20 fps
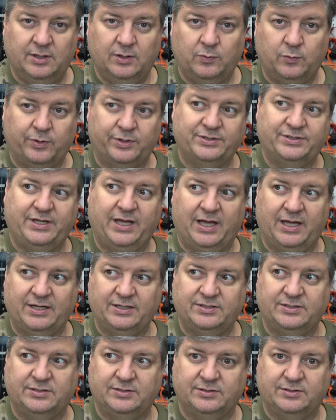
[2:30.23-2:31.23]
Worst
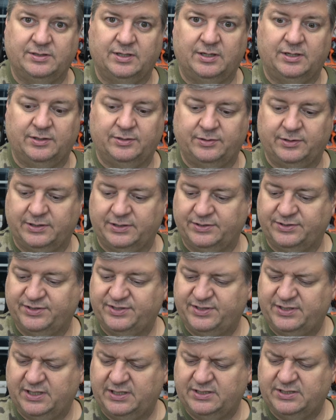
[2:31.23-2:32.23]
case is
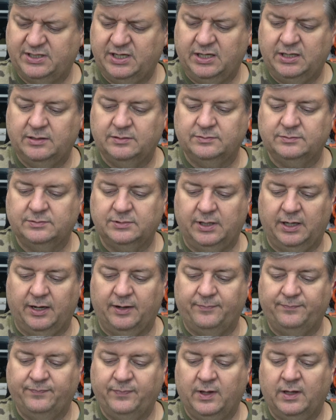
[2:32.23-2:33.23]
160. Yeah.